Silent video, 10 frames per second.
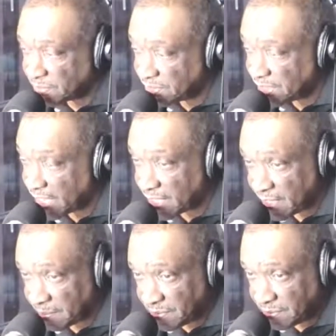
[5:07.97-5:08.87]
She had an
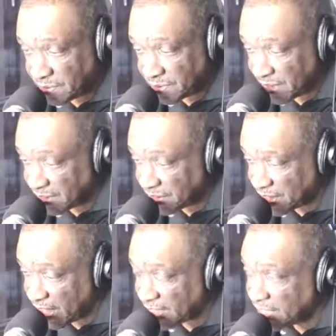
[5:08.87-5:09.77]
opportunity, she had a
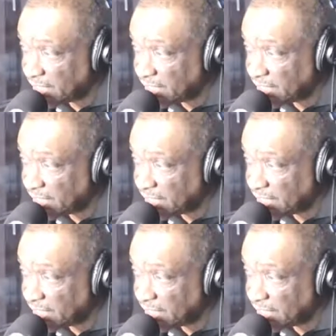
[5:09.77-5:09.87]
shot,